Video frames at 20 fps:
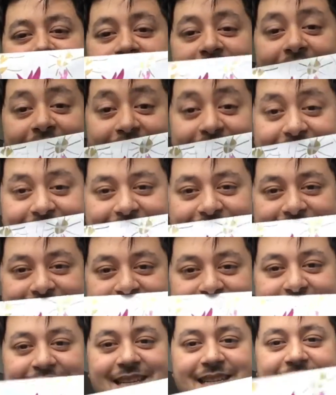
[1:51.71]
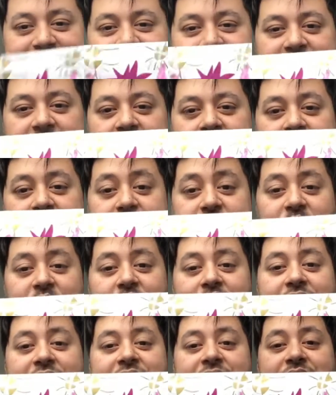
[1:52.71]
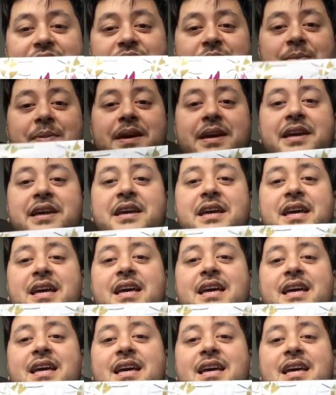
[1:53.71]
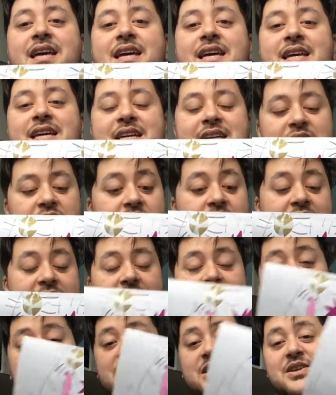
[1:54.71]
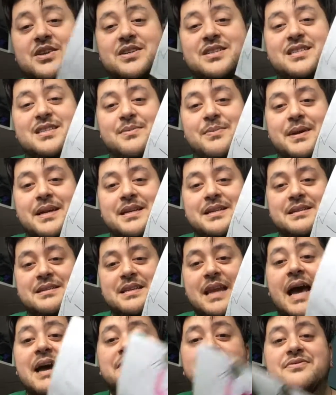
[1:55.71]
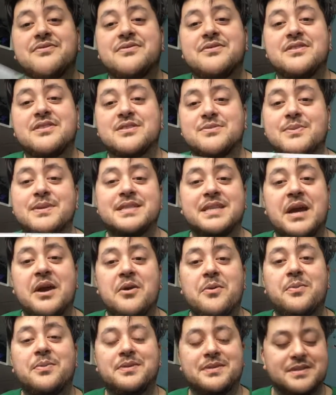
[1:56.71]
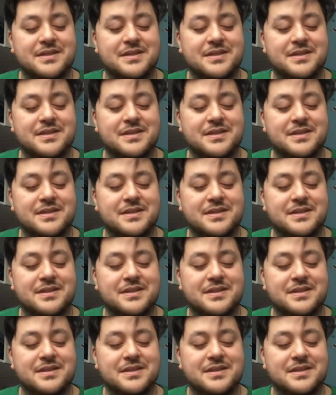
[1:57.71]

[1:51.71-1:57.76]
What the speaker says: And I can tell you this, the drawing for me, looking at it, looks a bit naff, looks a bit terrible.